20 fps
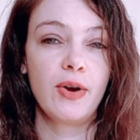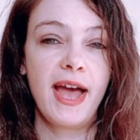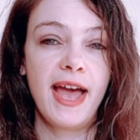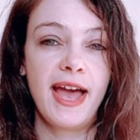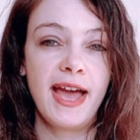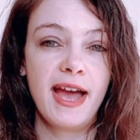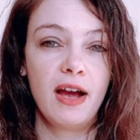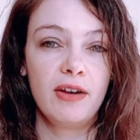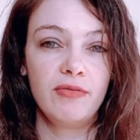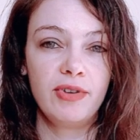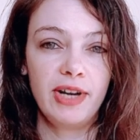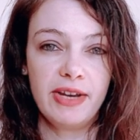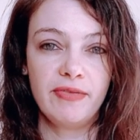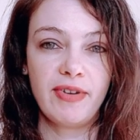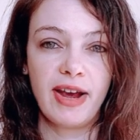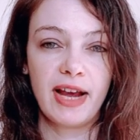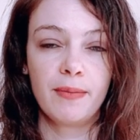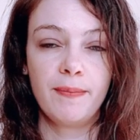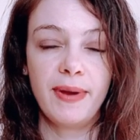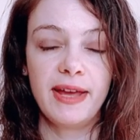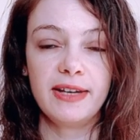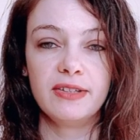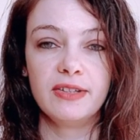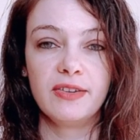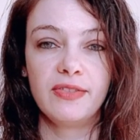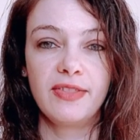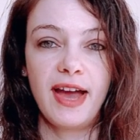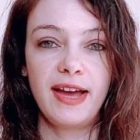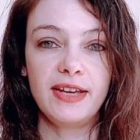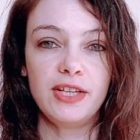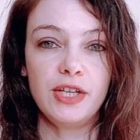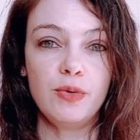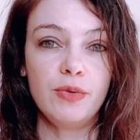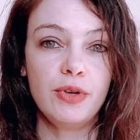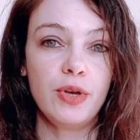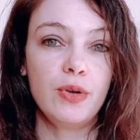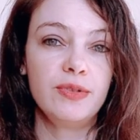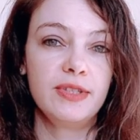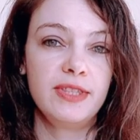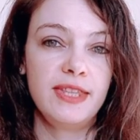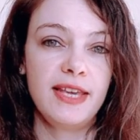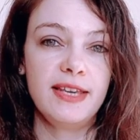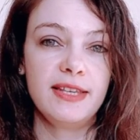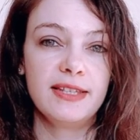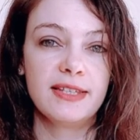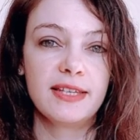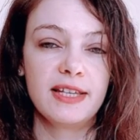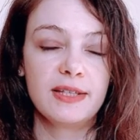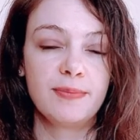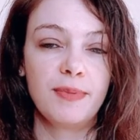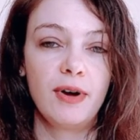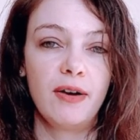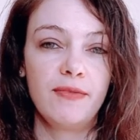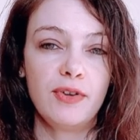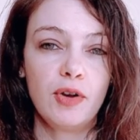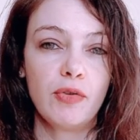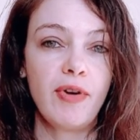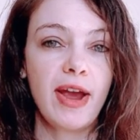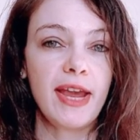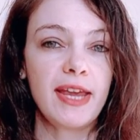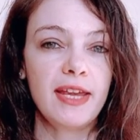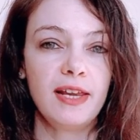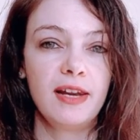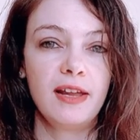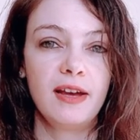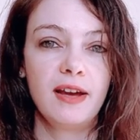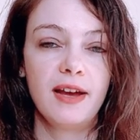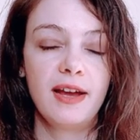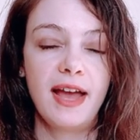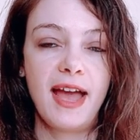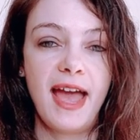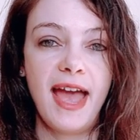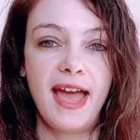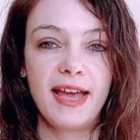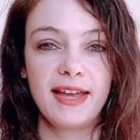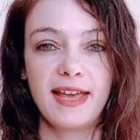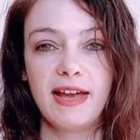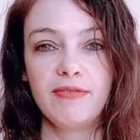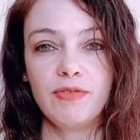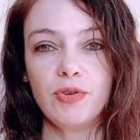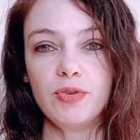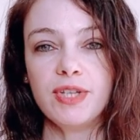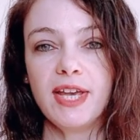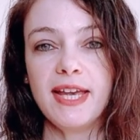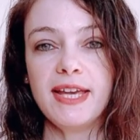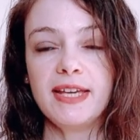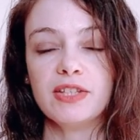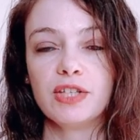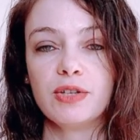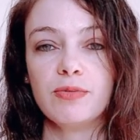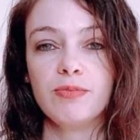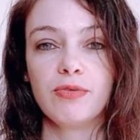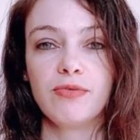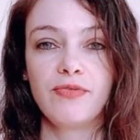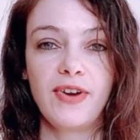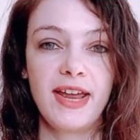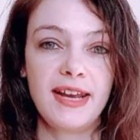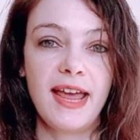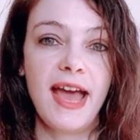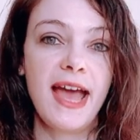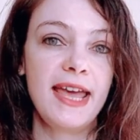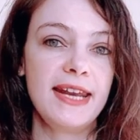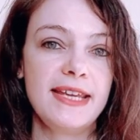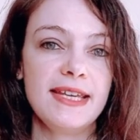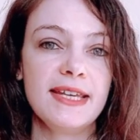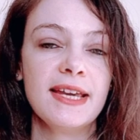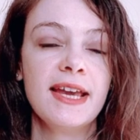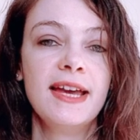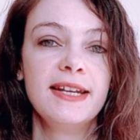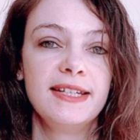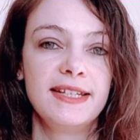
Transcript: hair, I really recommend that you use these as part of your regular hair care routine to prevent any